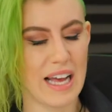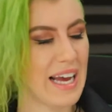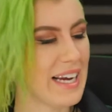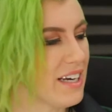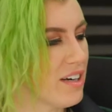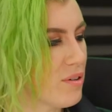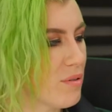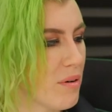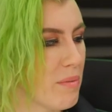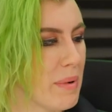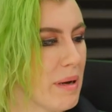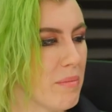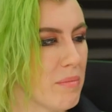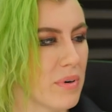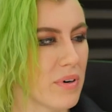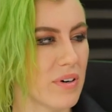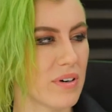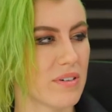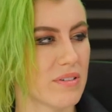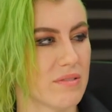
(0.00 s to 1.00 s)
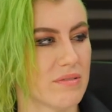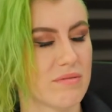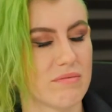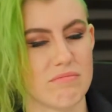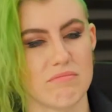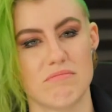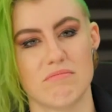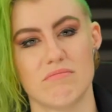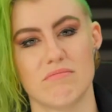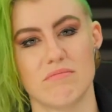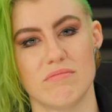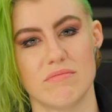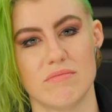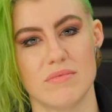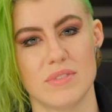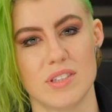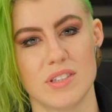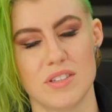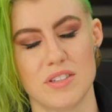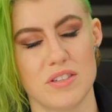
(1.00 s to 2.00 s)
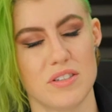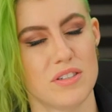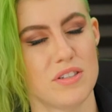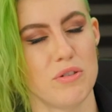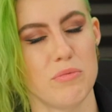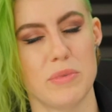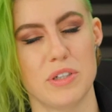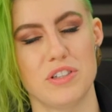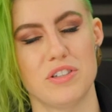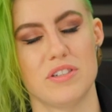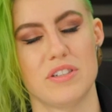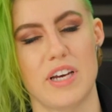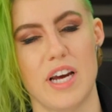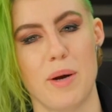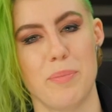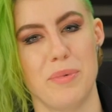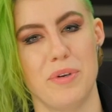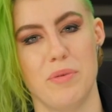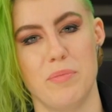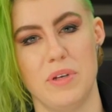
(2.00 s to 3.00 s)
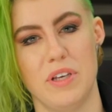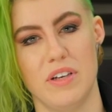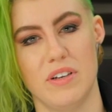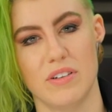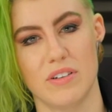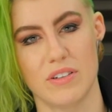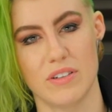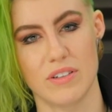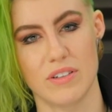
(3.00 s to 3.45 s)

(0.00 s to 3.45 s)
I don't remember. It's just so much has happened to me.